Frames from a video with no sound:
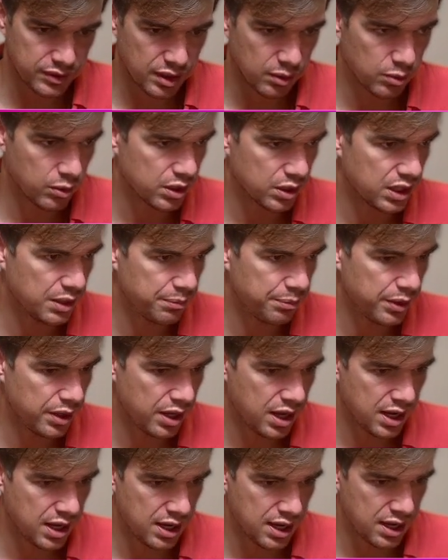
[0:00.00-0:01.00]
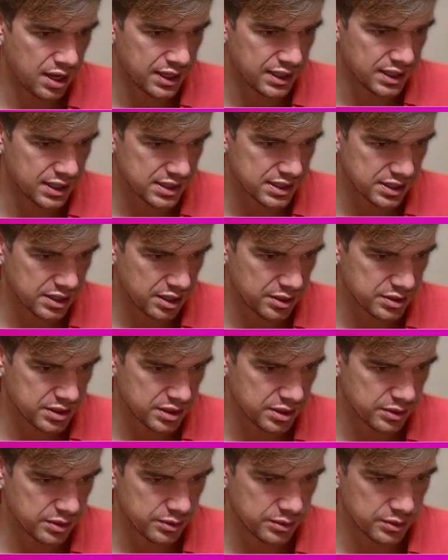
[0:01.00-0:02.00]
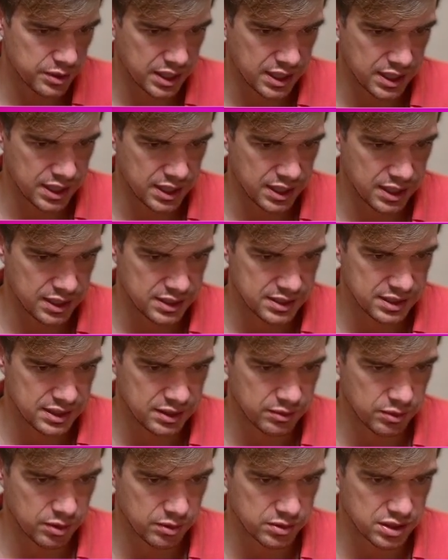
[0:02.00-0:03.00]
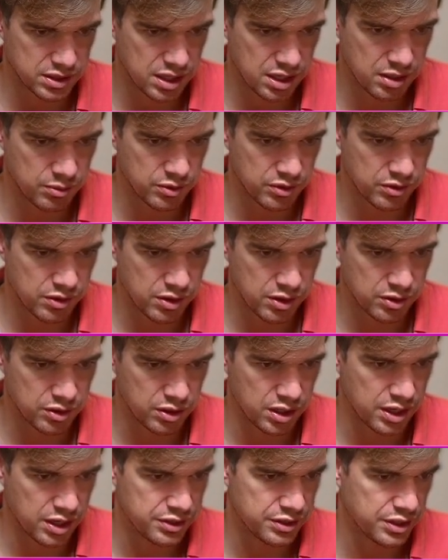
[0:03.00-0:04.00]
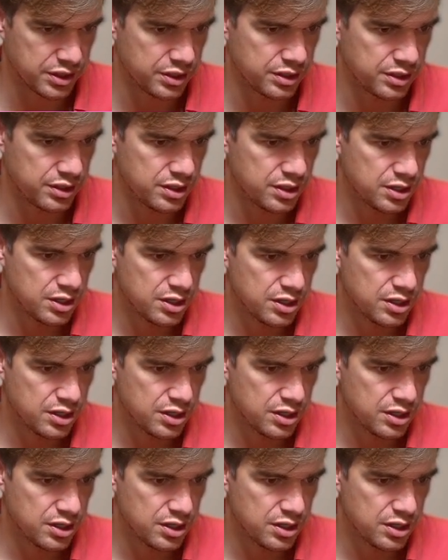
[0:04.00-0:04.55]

We're going to put our line. Let's go to, let's see what time we're on, London.